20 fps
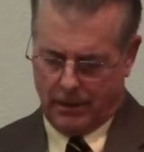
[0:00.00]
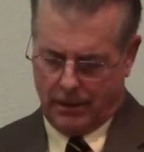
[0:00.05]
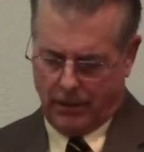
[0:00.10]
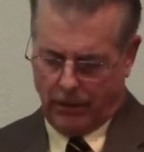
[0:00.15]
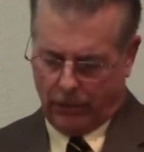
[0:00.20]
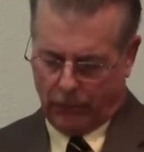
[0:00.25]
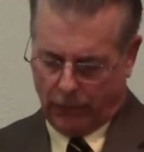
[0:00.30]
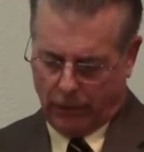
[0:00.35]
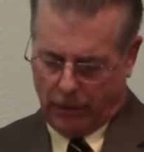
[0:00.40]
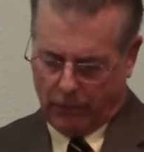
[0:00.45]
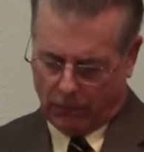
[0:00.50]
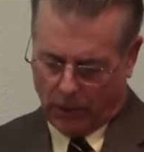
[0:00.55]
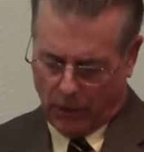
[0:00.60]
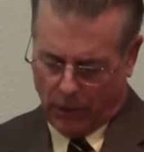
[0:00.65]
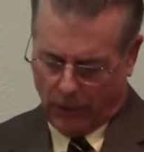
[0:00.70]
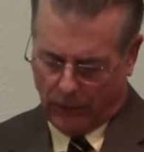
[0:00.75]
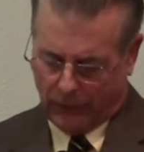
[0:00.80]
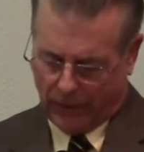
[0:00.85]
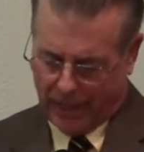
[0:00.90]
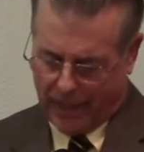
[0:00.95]
So he
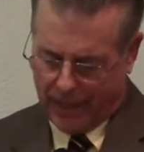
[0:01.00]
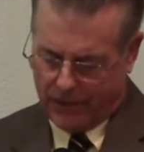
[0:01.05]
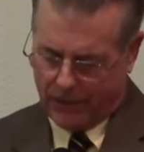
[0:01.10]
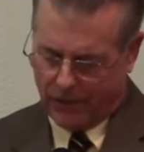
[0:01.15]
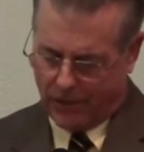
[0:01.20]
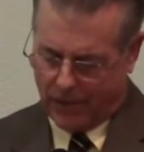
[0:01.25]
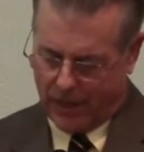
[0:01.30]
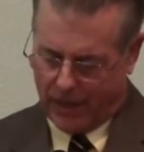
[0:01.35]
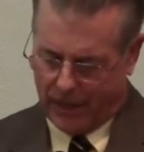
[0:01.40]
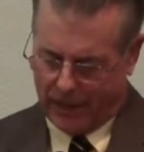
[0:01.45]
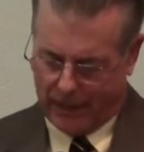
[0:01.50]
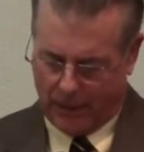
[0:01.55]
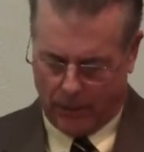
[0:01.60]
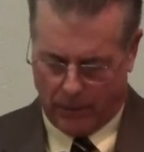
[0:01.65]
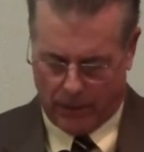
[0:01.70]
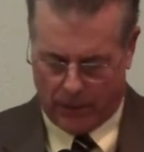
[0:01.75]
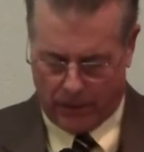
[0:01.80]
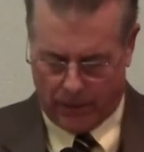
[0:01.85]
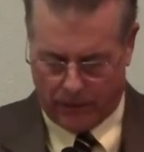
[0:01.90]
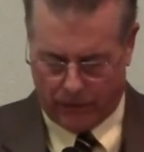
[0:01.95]
arose and ate and drank, and he
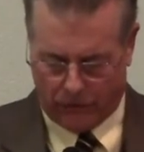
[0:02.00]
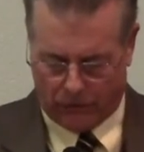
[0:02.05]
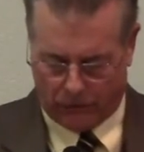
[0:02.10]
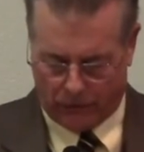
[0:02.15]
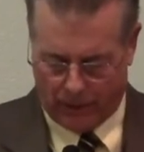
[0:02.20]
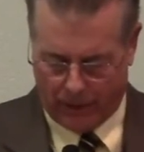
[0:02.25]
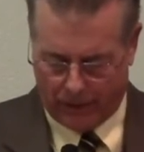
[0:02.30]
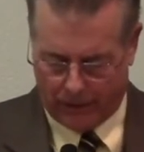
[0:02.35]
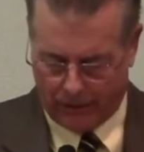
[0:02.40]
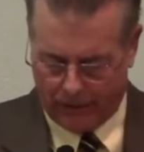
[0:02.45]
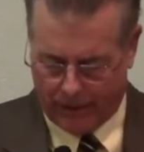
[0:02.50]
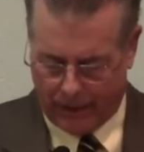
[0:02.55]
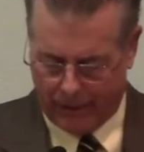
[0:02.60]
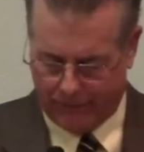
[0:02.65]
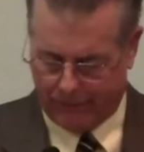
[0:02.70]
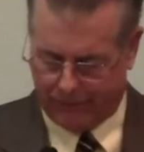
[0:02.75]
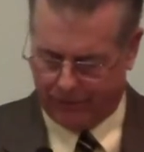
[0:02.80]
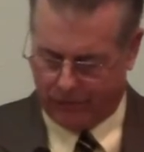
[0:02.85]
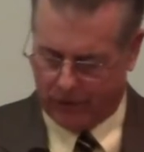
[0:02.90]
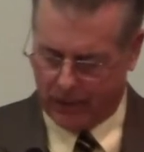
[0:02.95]
went on the strength of that
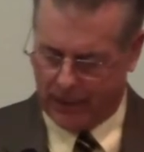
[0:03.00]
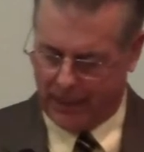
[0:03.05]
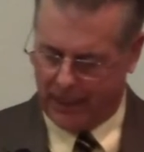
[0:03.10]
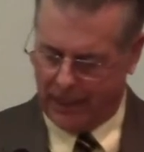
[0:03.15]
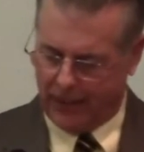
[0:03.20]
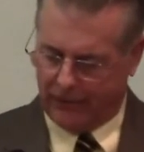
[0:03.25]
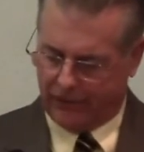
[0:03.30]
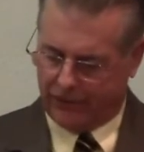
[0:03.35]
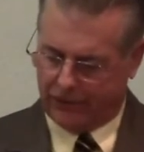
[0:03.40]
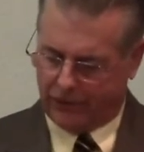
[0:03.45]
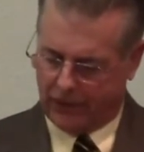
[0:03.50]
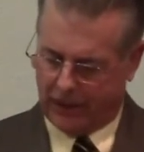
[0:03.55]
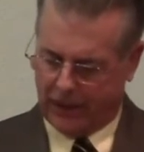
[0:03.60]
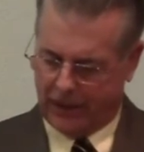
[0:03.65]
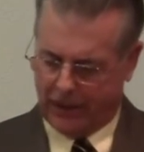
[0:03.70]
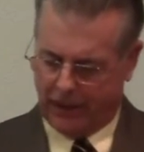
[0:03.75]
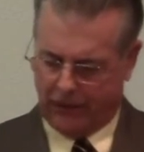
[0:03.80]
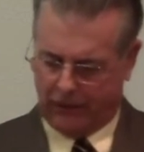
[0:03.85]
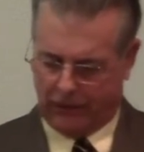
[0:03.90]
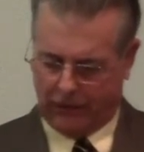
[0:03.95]
for 40 days and 40
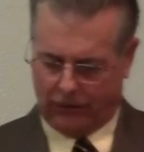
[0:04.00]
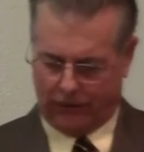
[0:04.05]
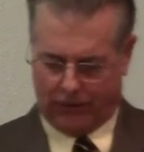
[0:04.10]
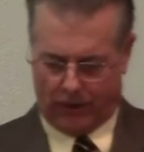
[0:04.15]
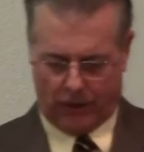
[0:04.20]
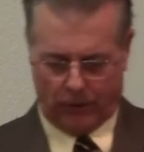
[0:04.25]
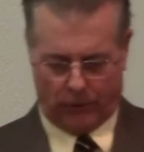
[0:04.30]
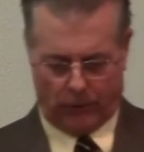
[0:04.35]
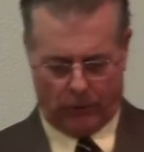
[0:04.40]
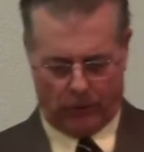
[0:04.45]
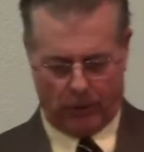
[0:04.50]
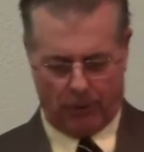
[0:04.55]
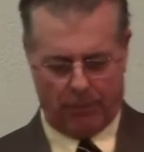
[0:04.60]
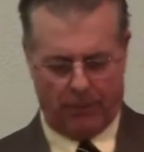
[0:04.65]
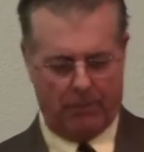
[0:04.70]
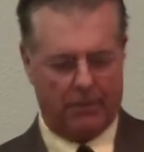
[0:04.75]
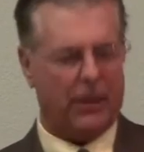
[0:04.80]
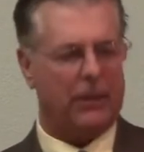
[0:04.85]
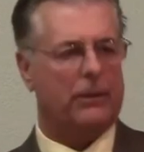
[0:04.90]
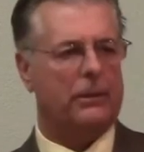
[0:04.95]
nights as far as Horeb, the
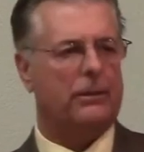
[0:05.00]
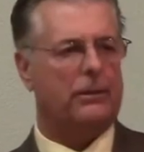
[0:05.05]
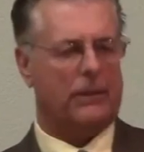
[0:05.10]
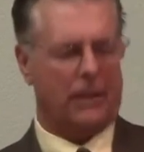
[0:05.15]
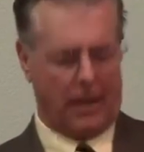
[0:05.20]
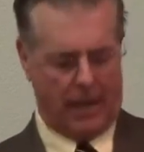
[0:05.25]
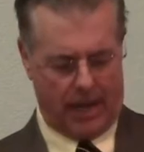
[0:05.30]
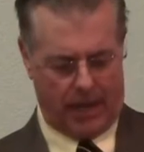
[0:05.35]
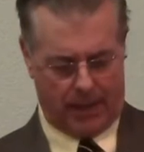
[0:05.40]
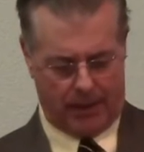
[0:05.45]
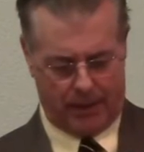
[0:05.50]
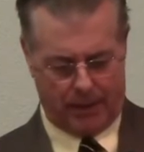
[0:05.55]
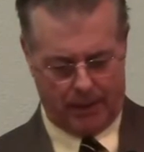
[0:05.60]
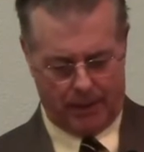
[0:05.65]
mountain of God.